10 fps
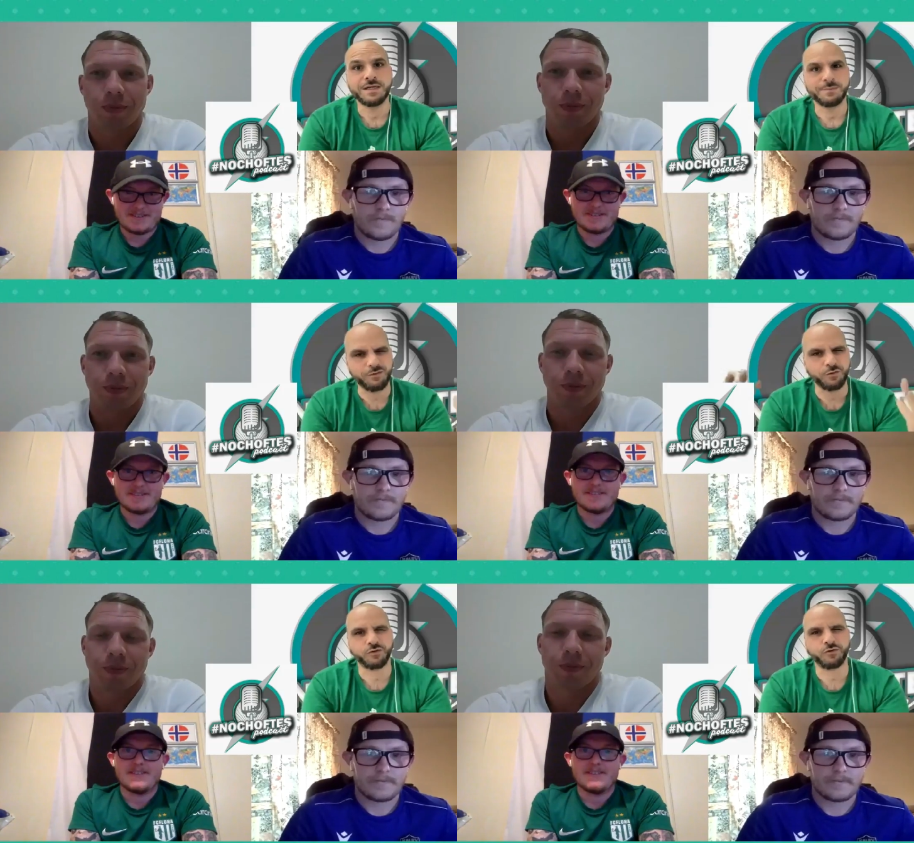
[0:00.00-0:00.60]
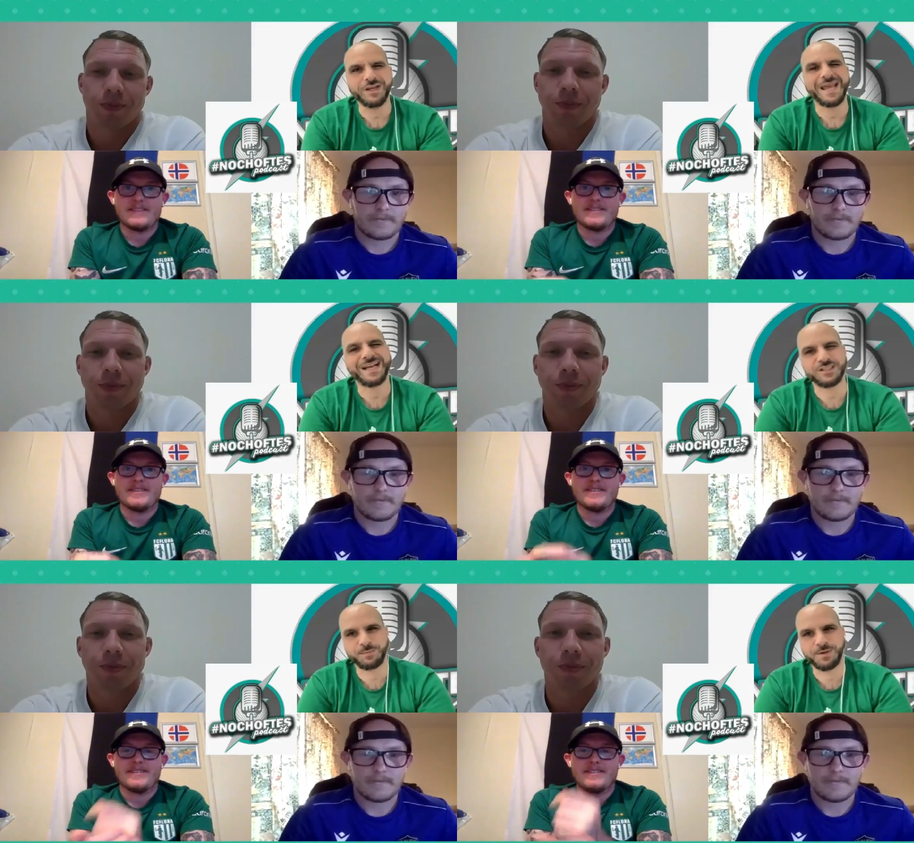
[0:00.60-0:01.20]
Speaker 1: I've got three
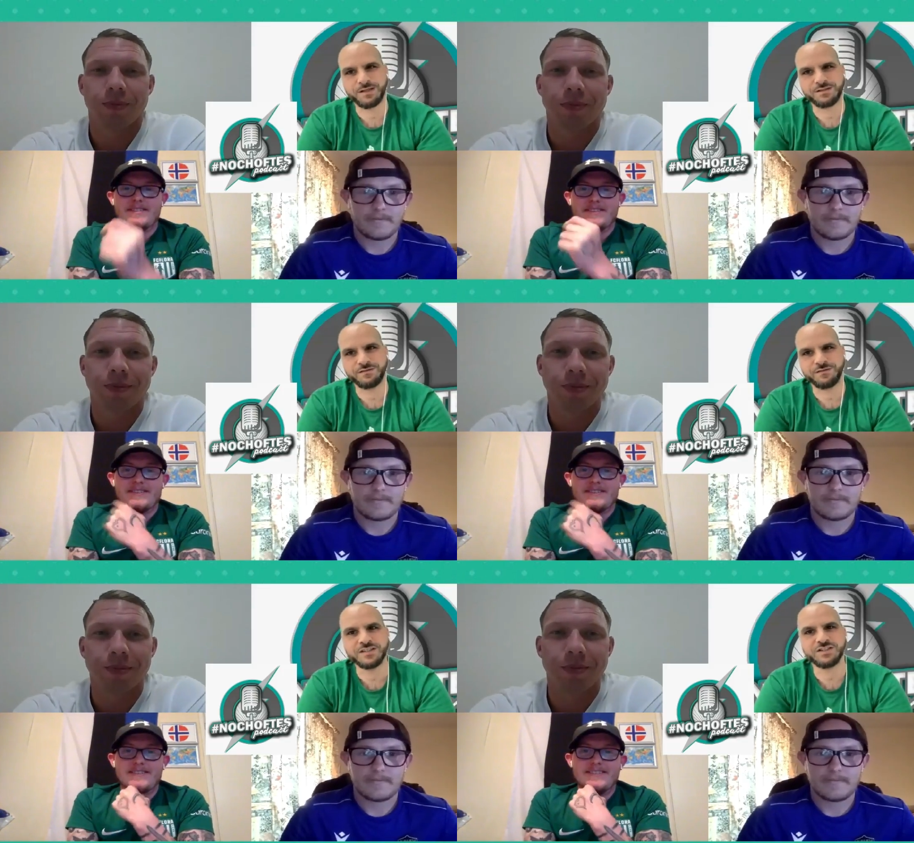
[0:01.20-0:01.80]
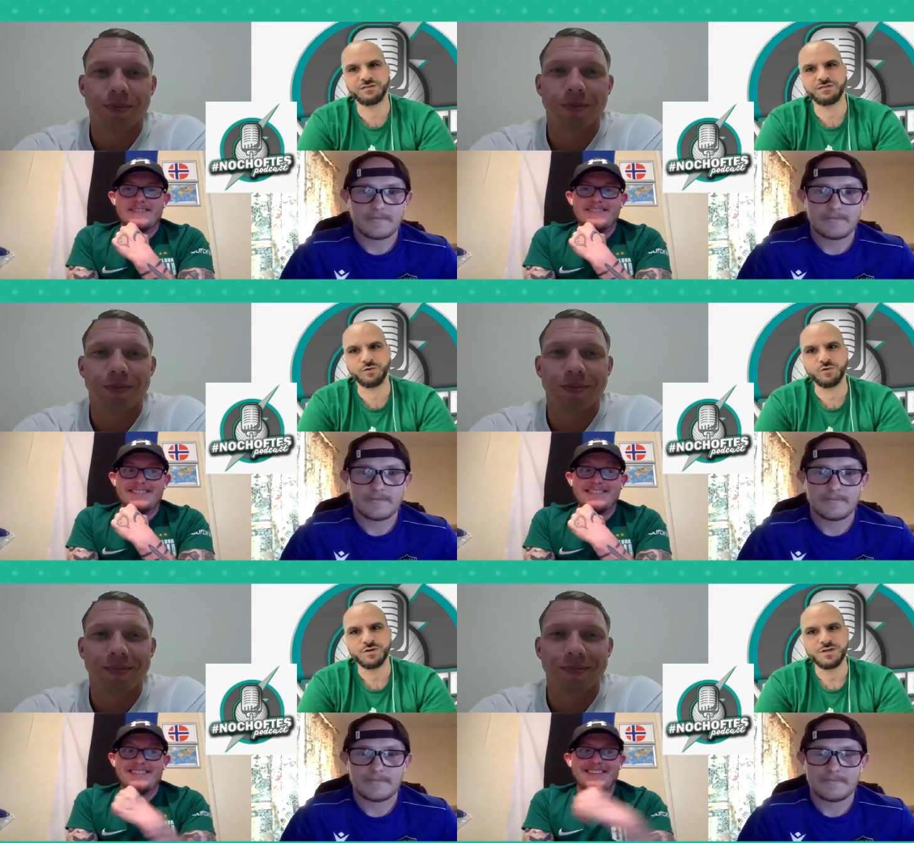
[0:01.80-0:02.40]
experts. First of
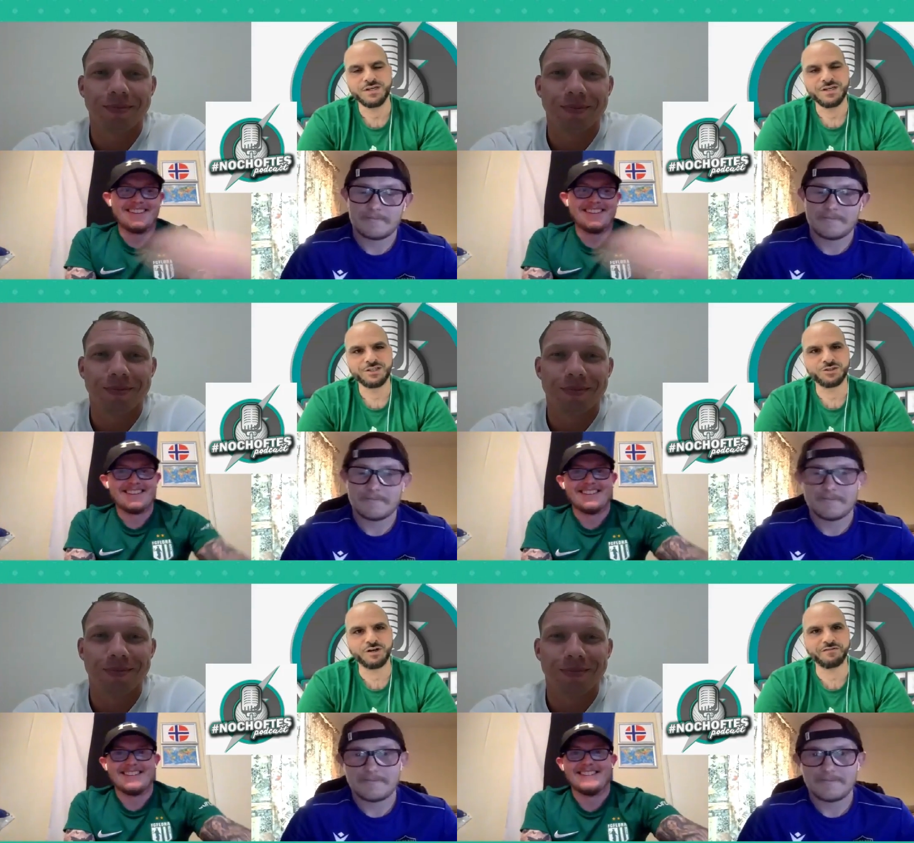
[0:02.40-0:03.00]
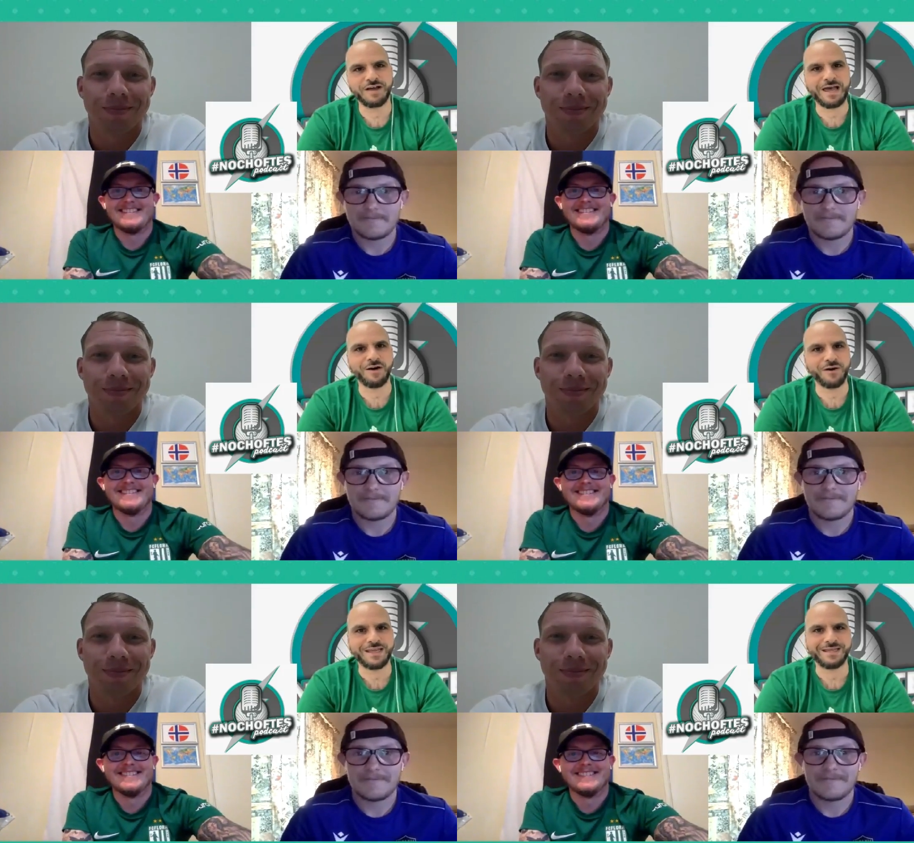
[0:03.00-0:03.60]
all, Trevor
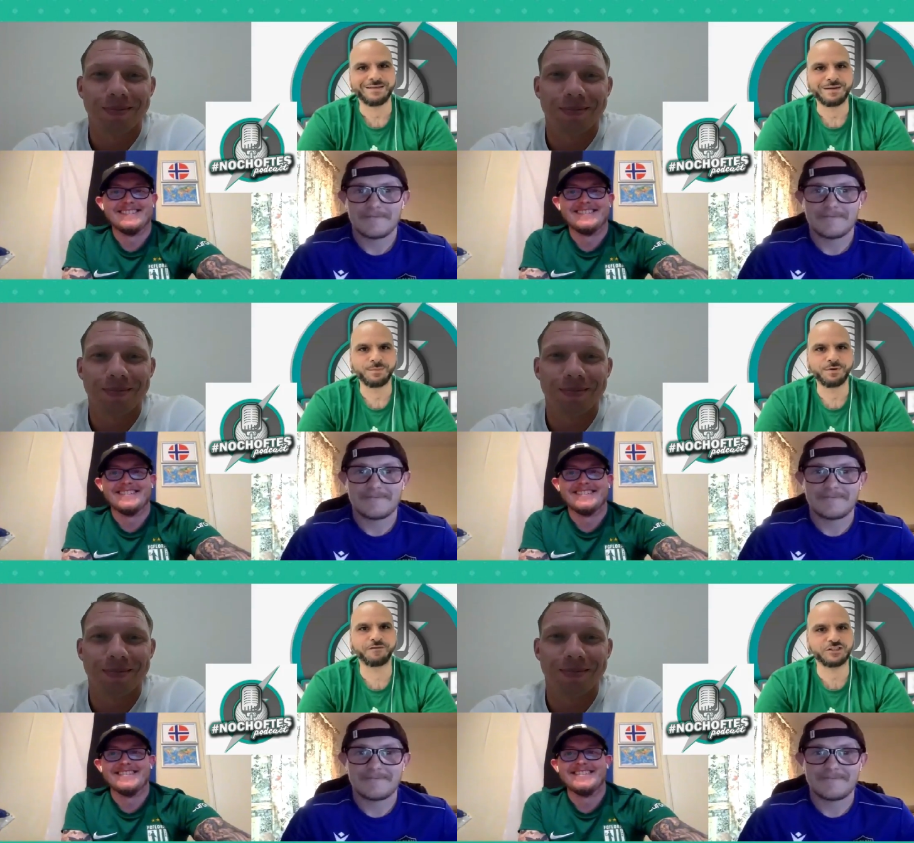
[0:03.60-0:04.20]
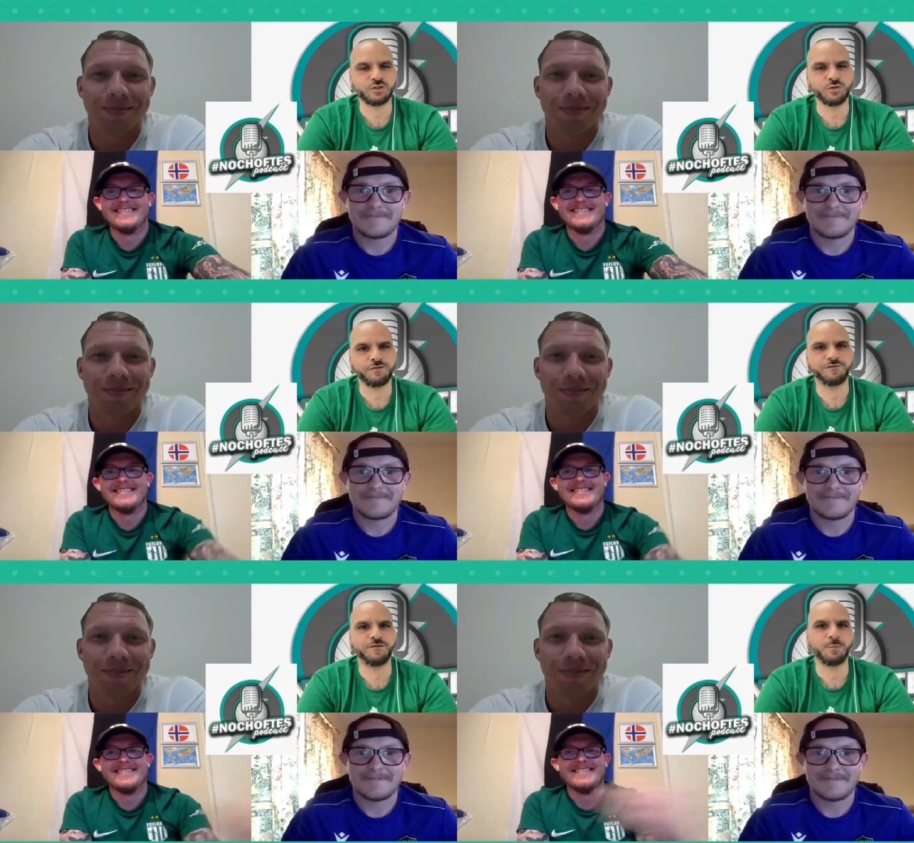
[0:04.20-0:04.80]
Elhi, professional
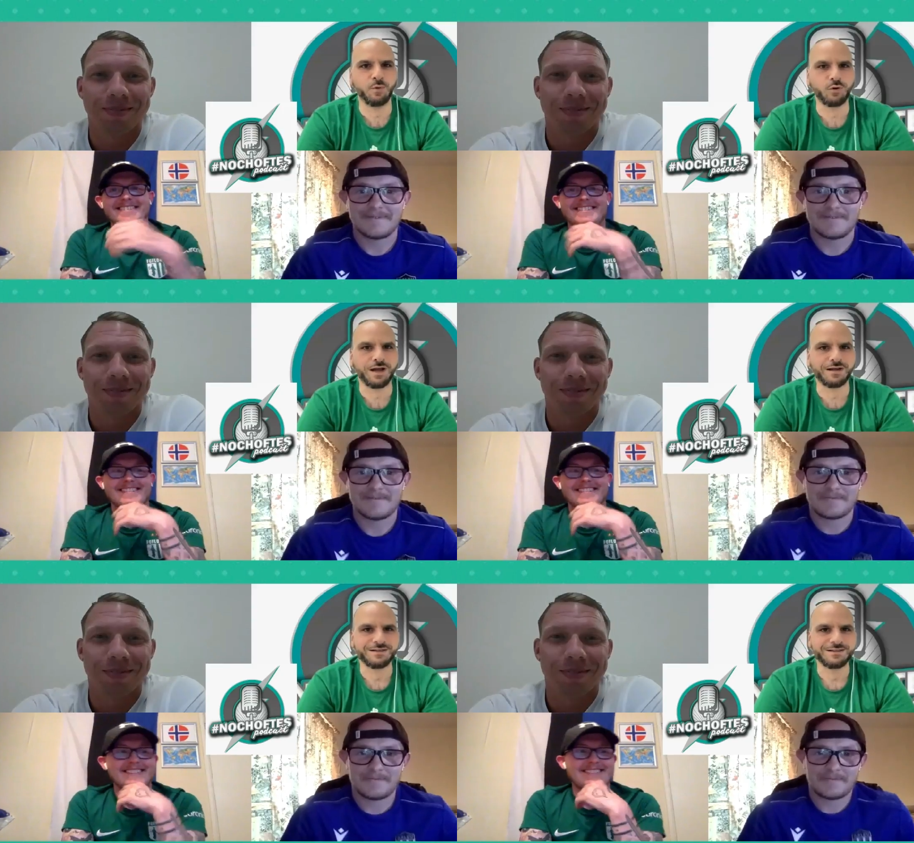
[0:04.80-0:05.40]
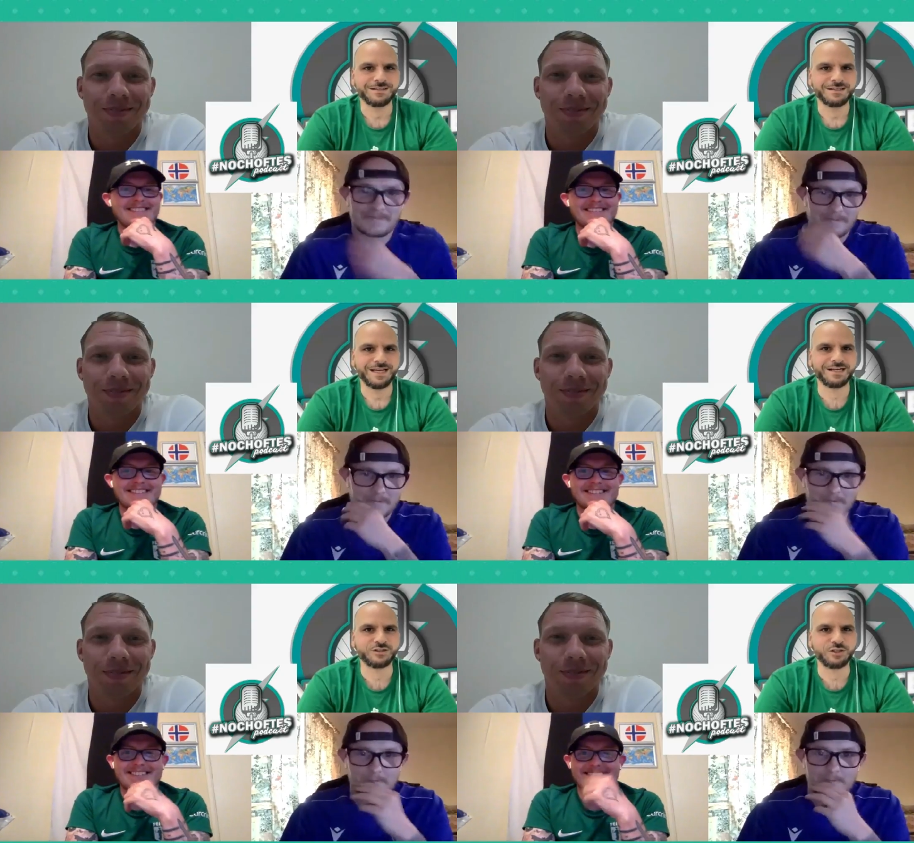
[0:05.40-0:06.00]
footballer
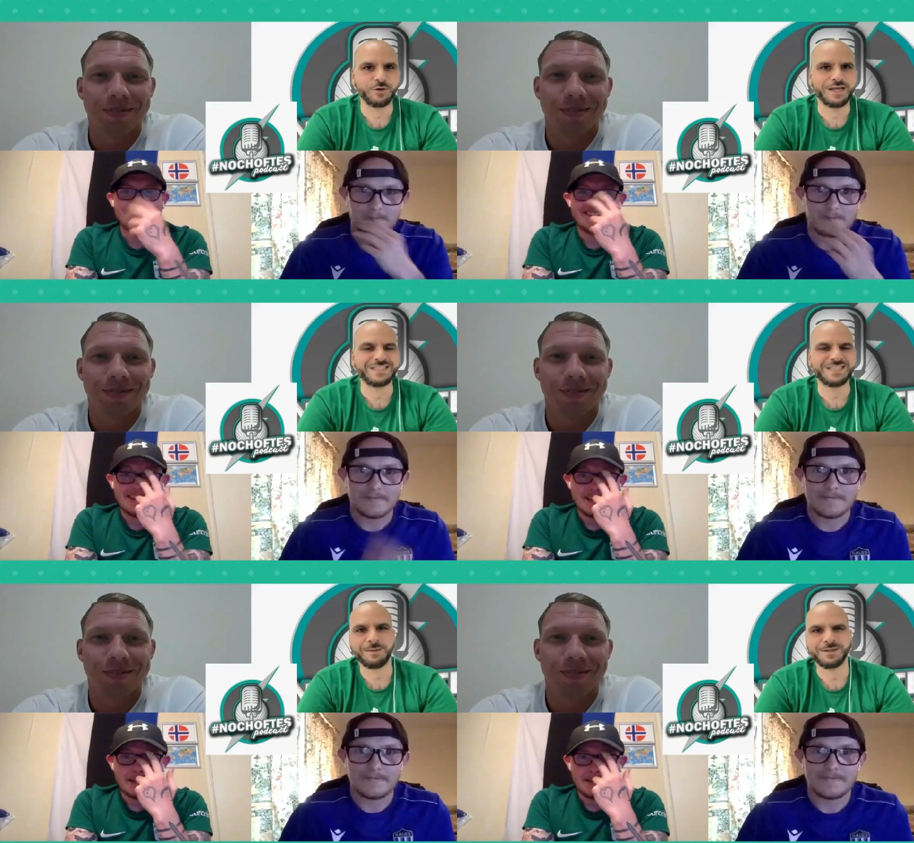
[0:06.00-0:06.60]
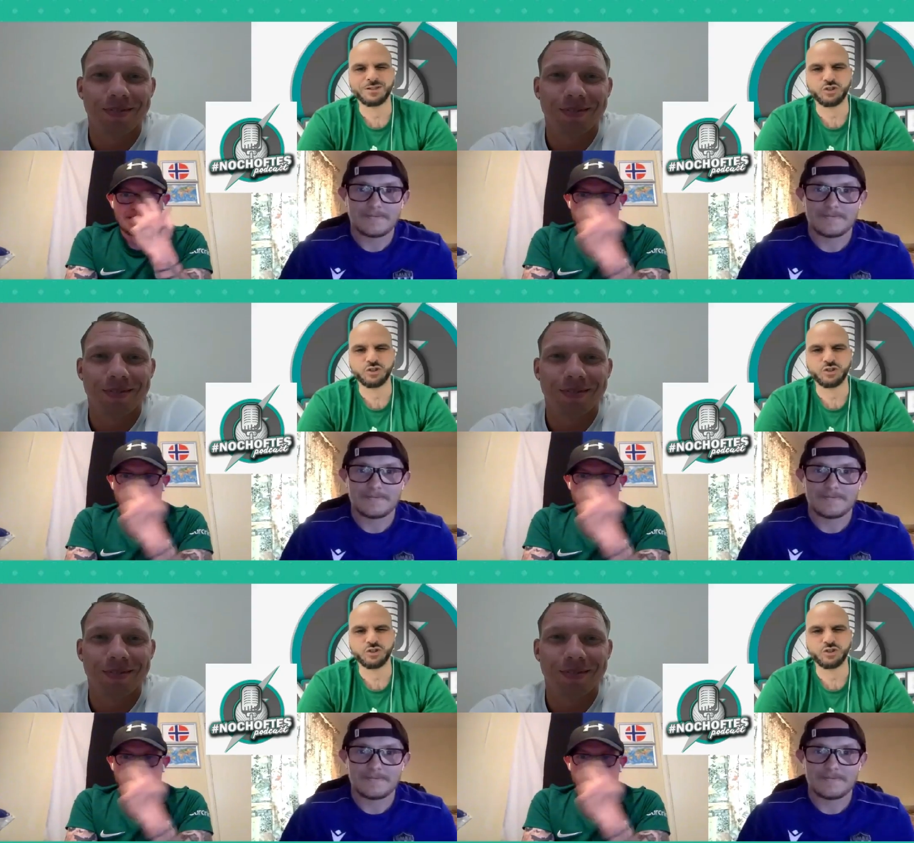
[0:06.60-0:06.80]
in Estonia. His club are